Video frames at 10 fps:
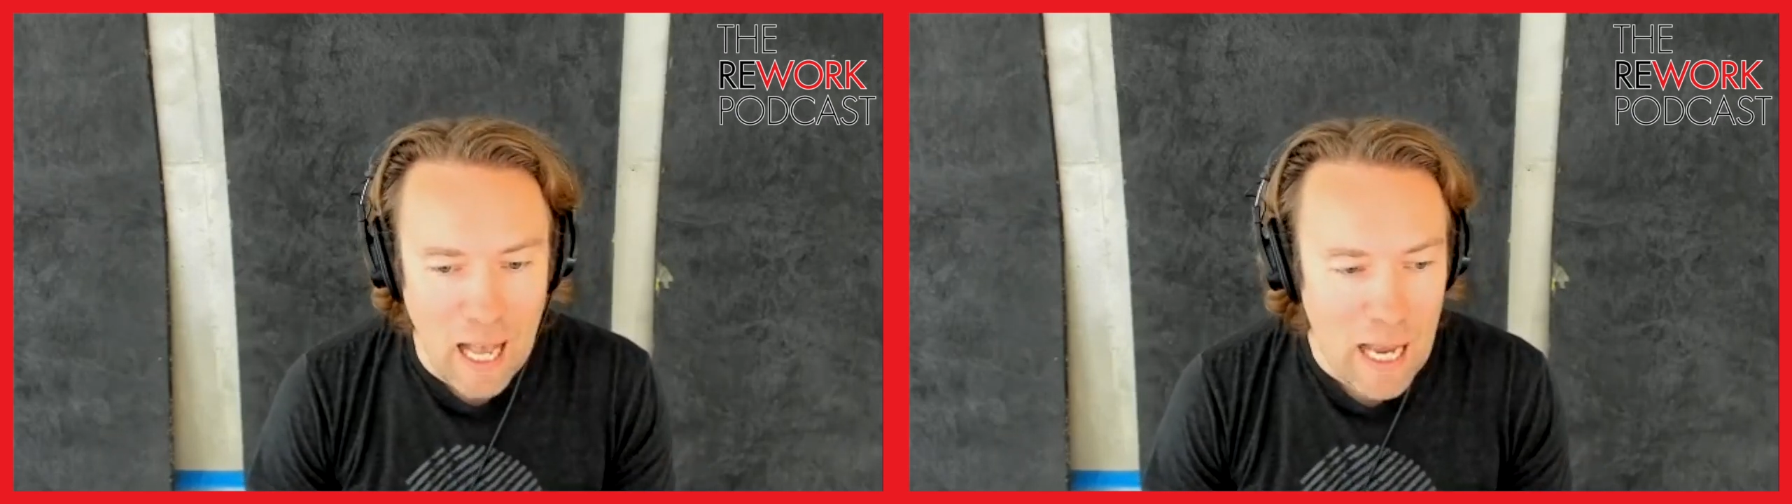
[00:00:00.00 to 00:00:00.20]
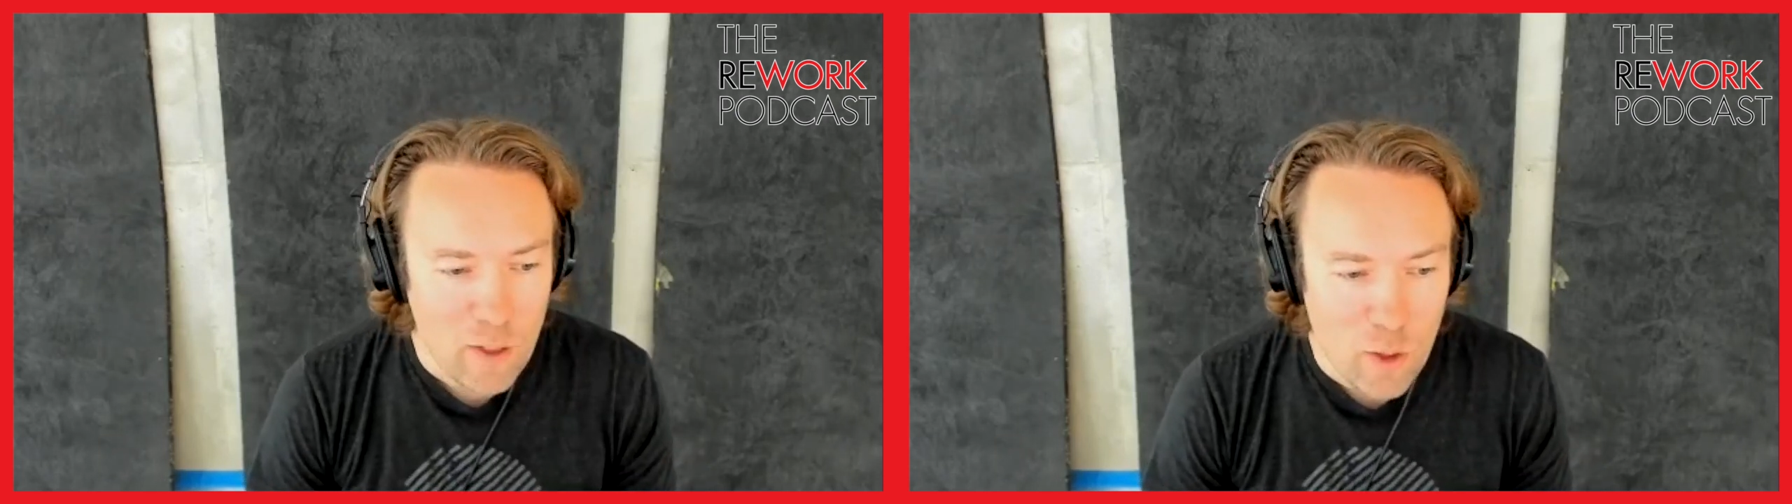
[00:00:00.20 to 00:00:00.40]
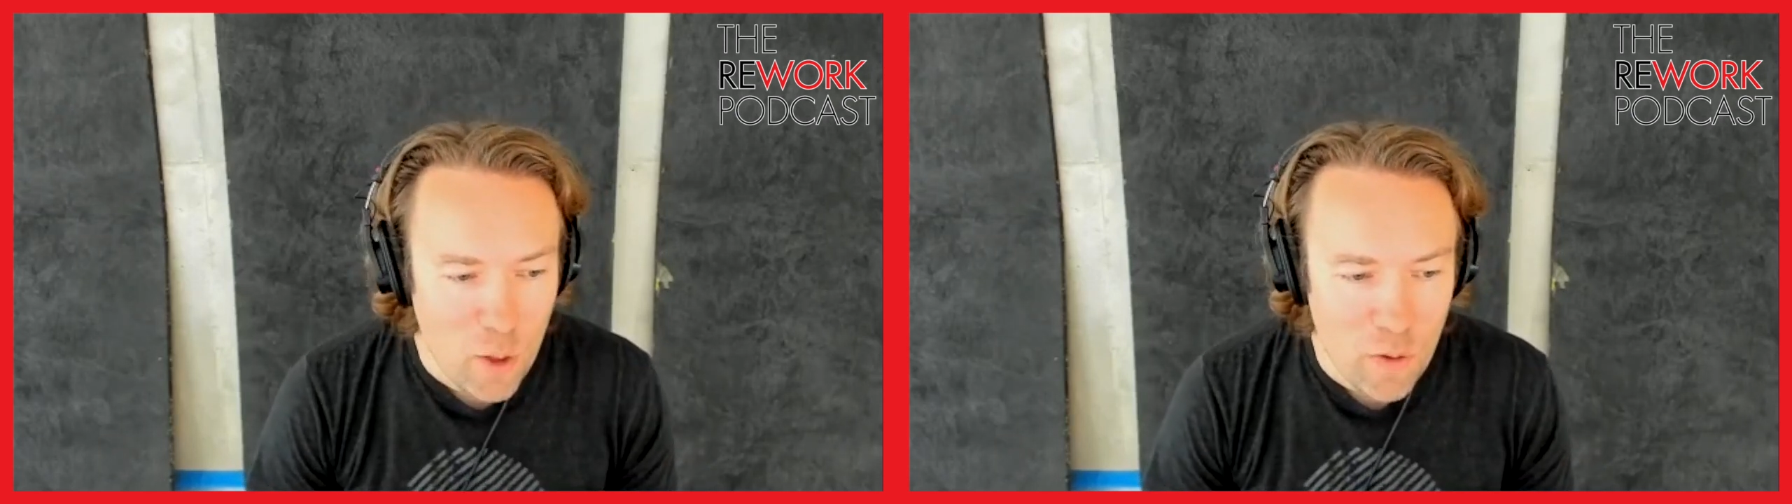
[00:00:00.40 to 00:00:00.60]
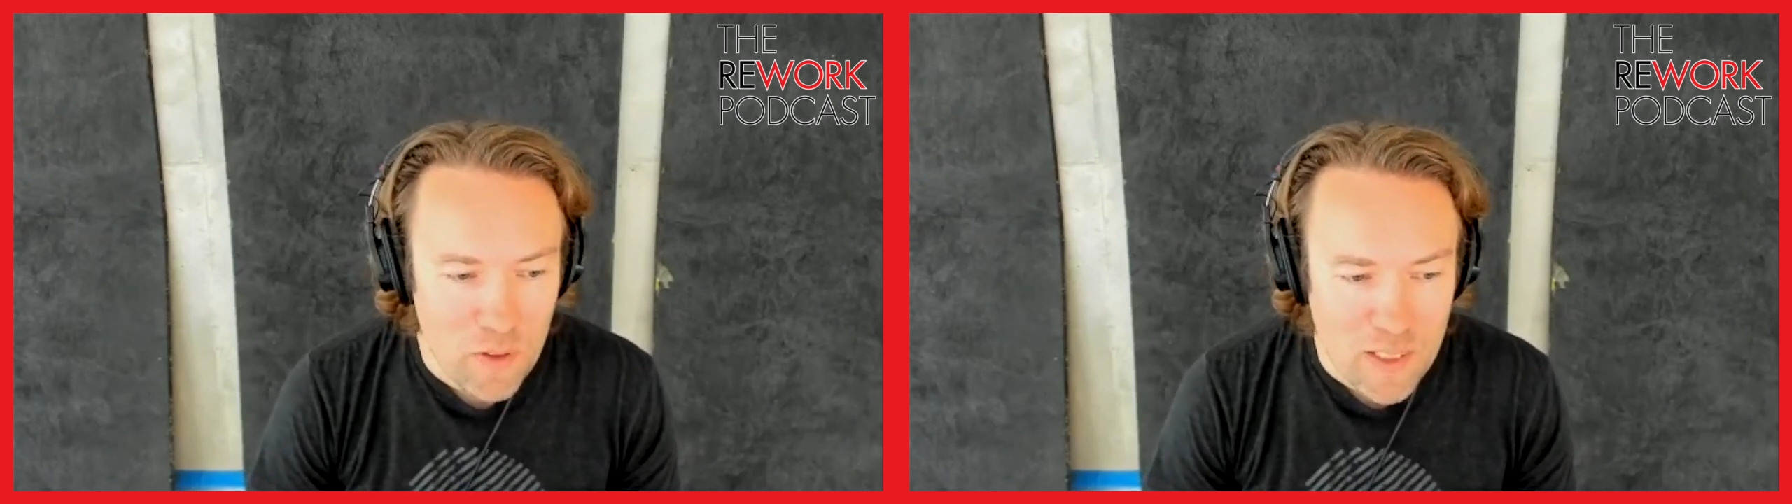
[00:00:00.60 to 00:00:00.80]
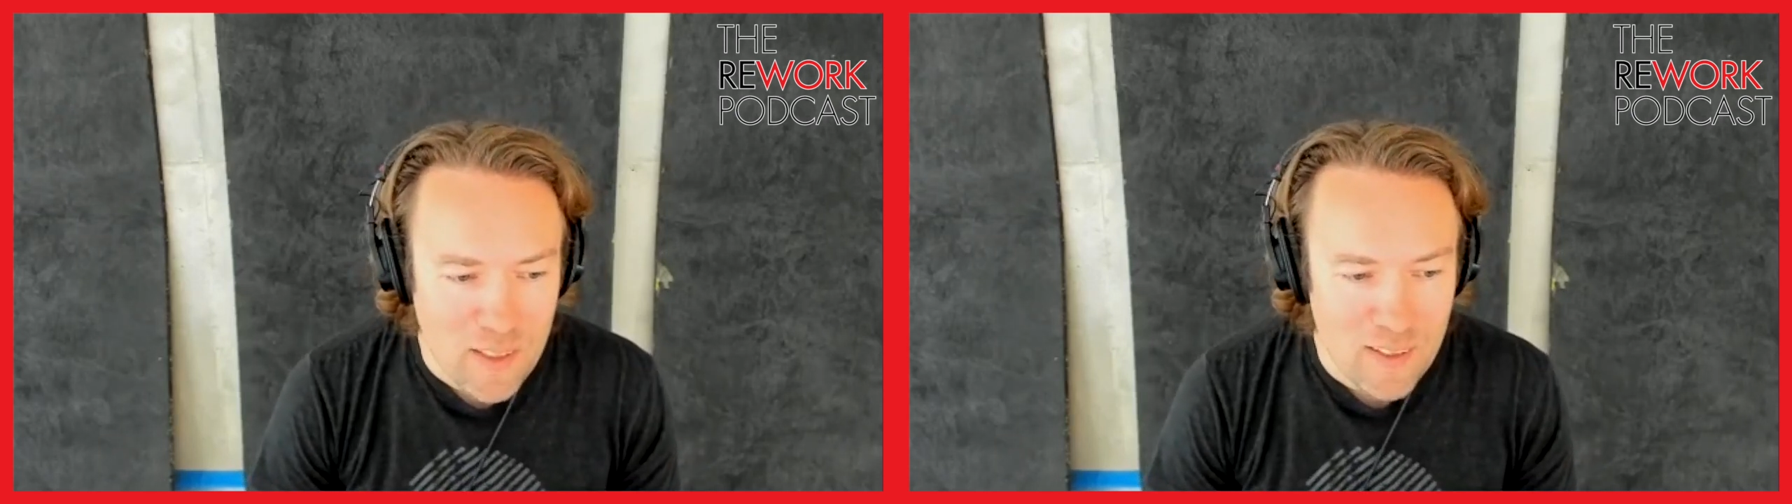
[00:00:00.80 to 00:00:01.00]
I don't know if
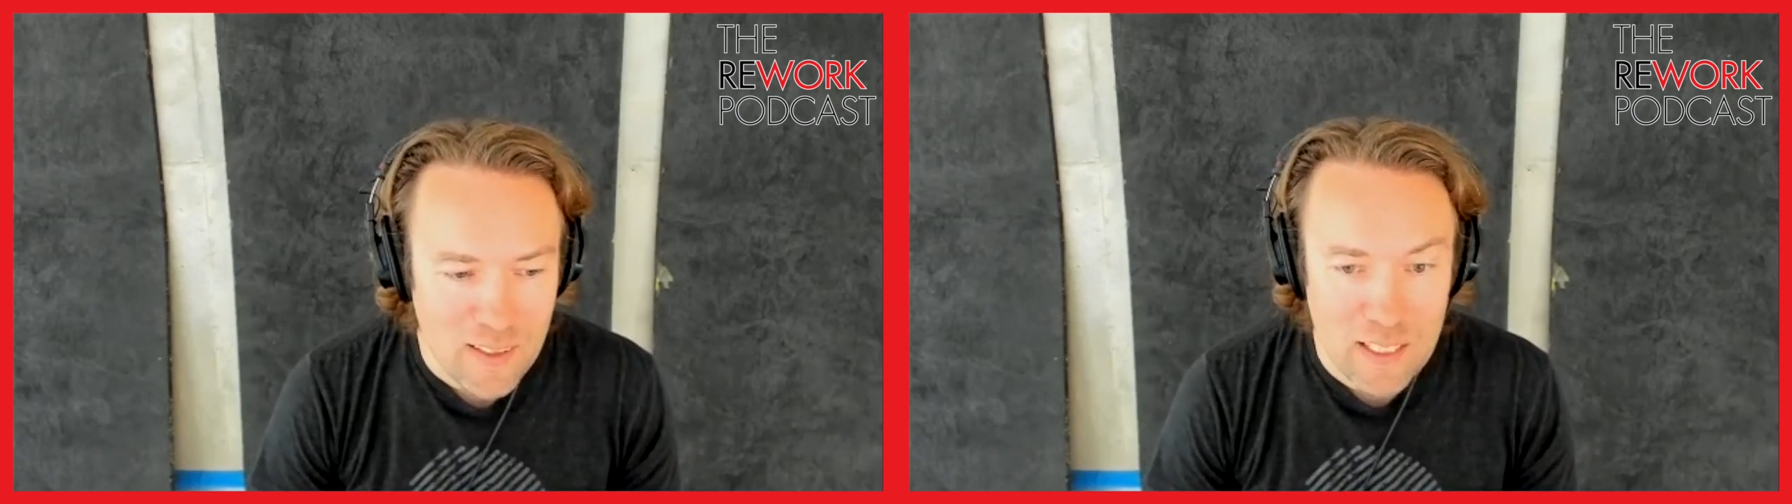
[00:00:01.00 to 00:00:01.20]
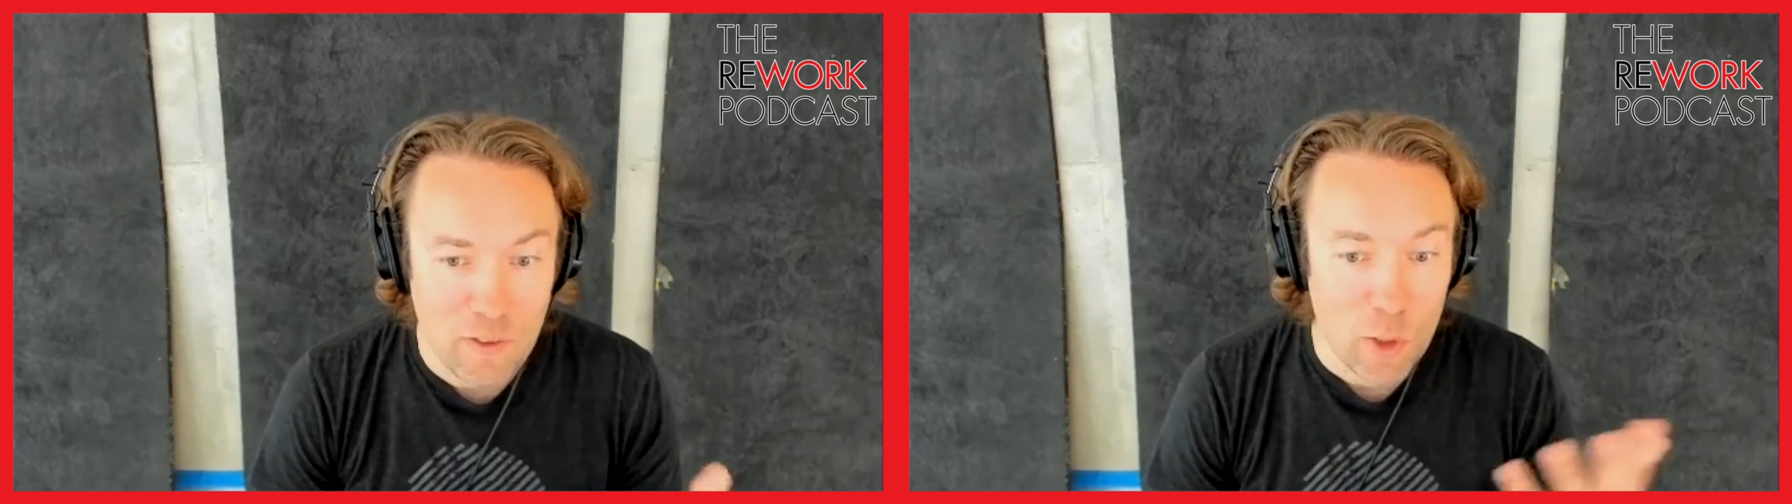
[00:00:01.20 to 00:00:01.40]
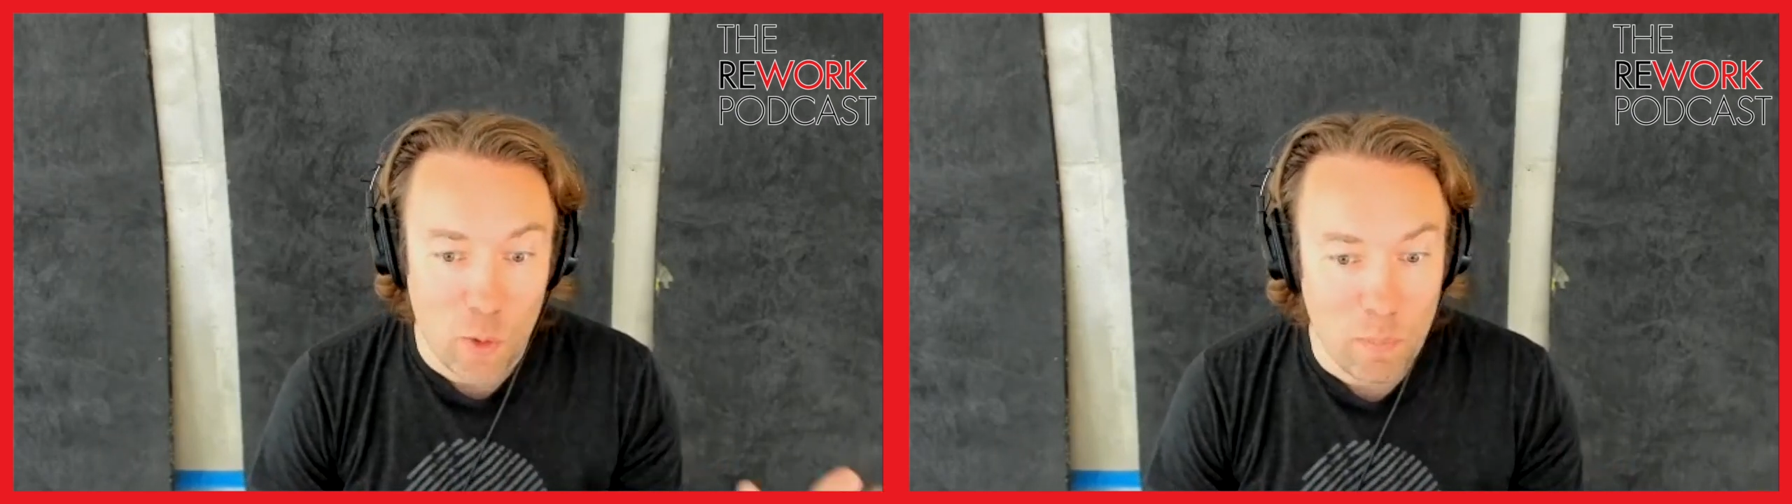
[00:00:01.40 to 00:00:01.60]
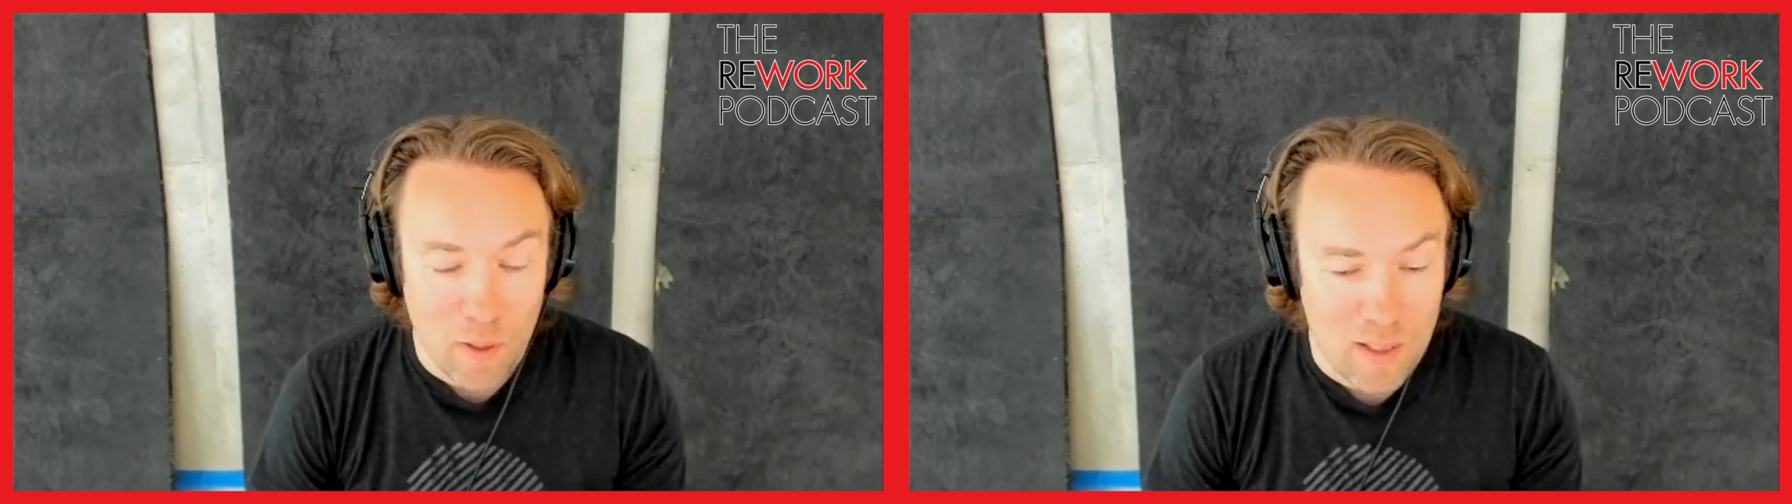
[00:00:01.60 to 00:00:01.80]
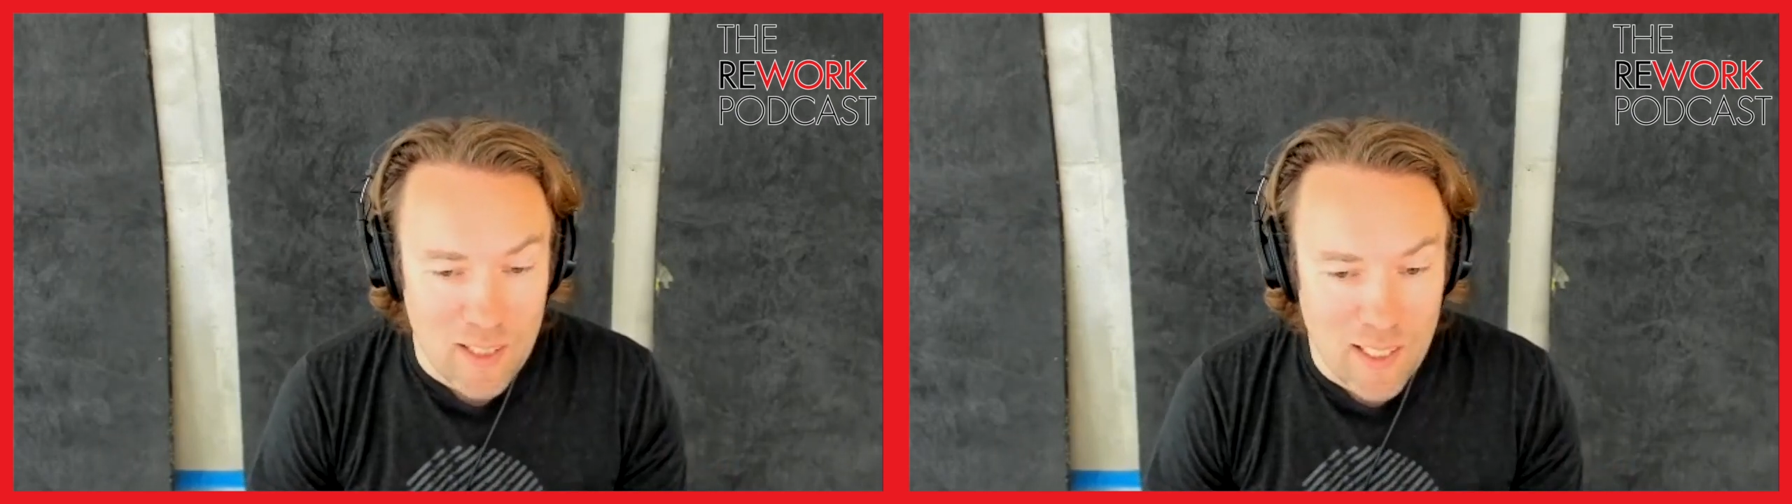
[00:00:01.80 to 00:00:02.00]
it's even doable
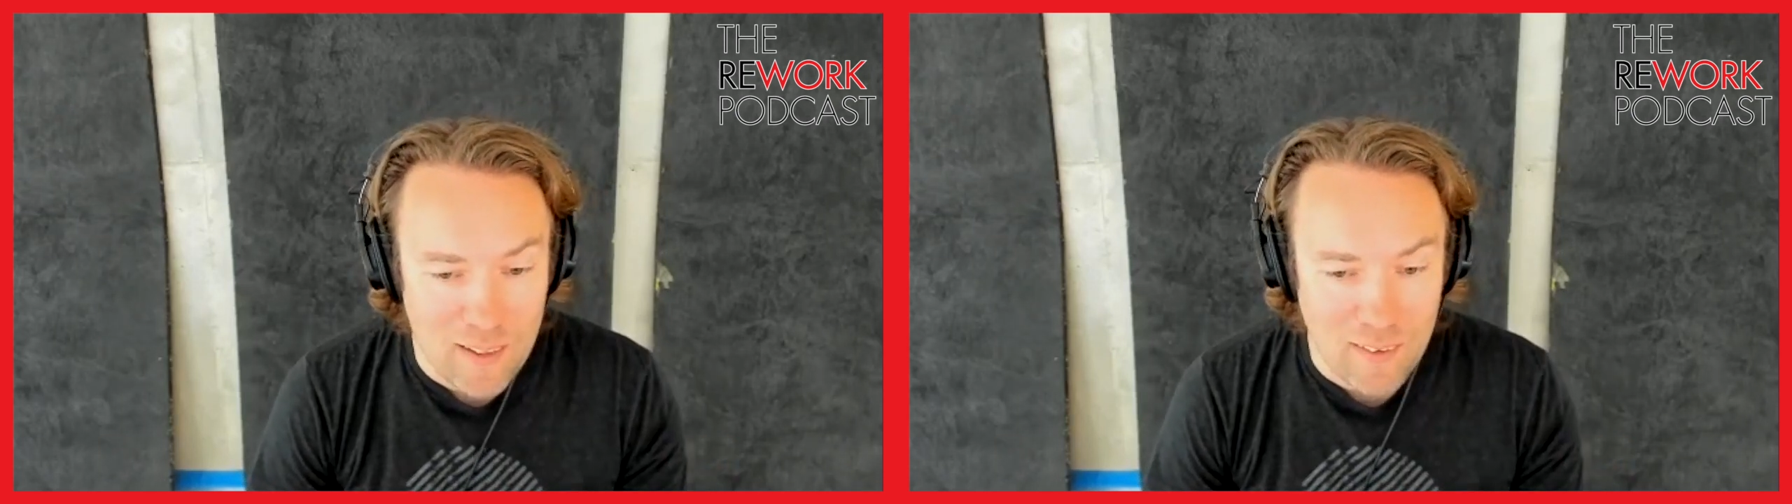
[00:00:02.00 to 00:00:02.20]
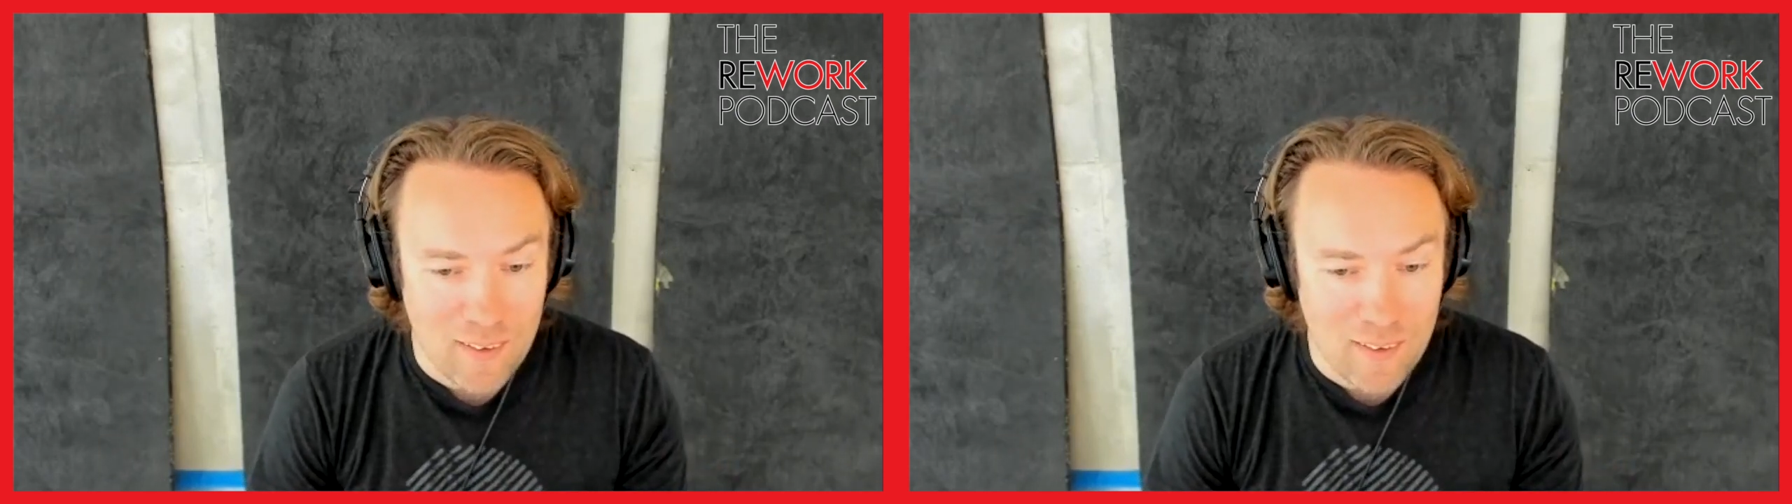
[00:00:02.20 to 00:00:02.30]
in a single